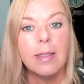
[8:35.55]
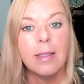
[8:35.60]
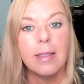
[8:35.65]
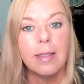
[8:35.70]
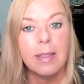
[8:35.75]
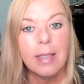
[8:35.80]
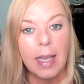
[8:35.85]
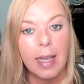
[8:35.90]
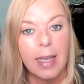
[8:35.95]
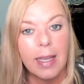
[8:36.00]

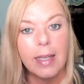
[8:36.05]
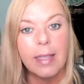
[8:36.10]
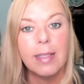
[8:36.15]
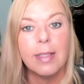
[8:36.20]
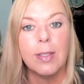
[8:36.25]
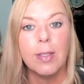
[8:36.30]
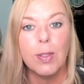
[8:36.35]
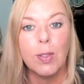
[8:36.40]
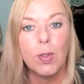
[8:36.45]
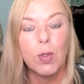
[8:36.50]

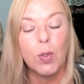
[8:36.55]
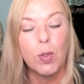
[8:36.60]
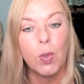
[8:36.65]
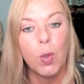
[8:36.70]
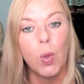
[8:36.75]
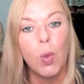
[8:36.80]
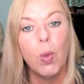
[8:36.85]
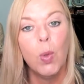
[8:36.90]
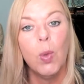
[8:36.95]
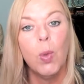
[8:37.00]
takes
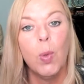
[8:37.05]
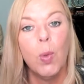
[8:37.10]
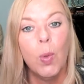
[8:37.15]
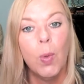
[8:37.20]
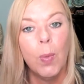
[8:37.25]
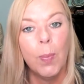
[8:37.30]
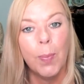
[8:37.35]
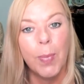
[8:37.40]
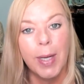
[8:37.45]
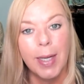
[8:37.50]
so
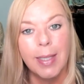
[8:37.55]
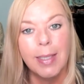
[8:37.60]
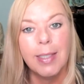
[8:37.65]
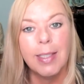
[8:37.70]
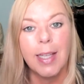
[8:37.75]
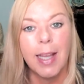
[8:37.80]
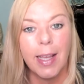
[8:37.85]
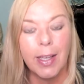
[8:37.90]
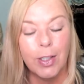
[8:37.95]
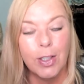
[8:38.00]

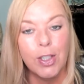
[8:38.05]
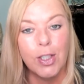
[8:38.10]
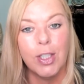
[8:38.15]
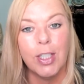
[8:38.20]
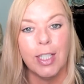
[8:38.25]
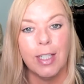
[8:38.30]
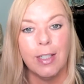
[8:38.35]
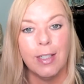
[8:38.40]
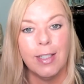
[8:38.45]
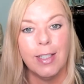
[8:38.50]
much
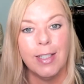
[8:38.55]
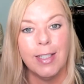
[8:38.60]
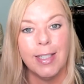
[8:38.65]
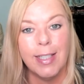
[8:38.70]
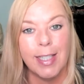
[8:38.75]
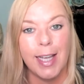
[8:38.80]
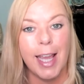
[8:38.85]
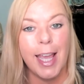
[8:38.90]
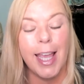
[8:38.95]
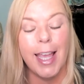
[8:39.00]
energy to
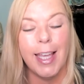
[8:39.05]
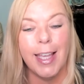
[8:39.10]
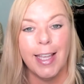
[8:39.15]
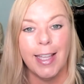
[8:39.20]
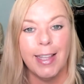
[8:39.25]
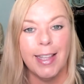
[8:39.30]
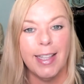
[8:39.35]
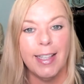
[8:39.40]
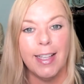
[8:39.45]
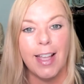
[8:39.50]
stay
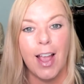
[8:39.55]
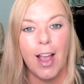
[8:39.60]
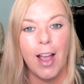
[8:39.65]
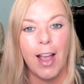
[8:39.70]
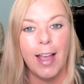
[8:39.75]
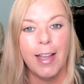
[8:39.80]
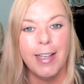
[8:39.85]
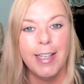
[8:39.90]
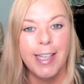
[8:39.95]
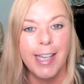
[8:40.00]
in
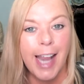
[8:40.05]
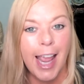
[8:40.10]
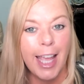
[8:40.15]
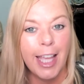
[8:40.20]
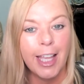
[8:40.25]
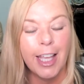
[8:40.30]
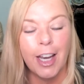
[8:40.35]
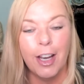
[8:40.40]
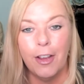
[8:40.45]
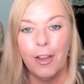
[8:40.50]
a
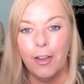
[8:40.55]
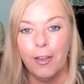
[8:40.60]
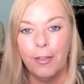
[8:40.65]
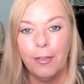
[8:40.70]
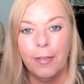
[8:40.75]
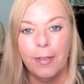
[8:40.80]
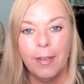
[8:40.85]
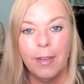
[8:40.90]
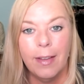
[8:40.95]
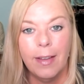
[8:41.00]

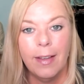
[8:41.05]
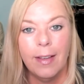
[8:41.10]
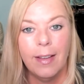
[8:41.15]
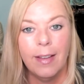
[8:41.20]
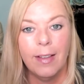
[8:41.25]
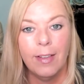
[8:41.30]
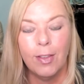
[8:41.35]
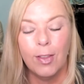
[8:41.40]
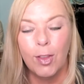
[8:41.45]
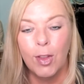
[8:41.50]
negative,
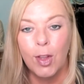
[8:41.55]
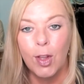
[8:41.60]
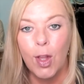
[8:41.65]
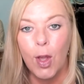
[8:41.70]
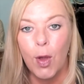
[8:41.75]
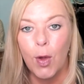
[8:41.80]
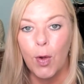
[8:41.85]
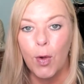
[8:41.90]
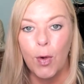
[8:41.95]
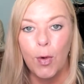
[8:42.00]

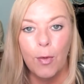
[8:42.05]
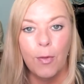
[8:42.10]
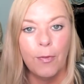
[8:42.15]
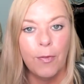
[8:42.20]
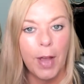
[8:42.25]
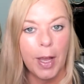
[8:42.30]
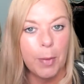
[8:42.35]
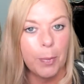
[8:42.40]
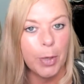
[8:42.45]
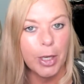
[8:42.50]
low
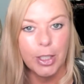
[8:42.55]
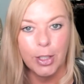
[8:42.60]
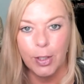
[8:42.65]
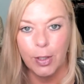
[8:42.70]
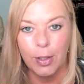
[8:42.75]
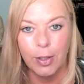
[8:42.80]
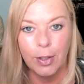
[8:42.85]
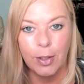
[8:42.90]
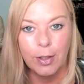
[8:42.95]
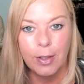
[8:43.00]

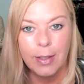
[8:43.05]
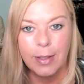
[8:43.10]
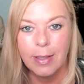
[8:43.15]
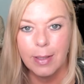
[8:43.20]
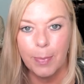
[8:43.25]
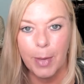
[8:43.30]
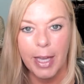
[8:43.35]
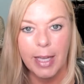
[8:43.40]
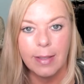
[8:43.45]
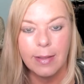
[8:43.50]
vibrational
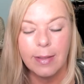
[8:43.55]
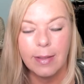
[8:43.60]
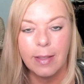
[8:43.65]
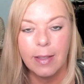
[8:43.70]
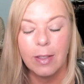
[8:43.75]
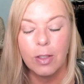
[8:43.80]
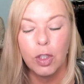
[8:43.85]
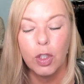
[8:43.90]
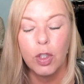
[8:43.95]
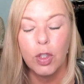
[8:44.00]
space.
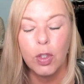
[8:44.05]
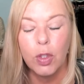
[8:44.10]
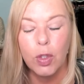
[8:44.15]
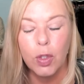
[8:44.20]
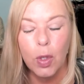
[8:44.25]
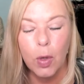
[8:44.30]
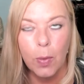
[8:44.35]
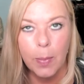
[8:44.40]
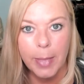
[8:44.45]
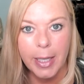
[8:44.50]

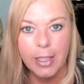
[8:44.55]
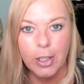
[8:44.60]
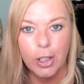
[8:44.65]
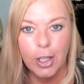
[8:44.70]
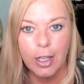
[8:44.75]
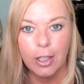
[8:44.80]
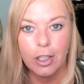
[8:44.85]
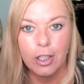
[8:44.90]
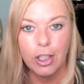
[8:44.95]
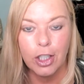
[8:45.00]
So much
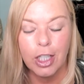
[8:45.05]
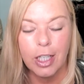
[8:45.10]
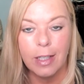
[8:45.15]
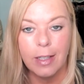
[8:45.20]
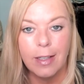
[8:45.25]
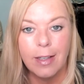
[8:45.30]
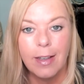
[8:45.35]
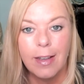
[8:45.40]
energy.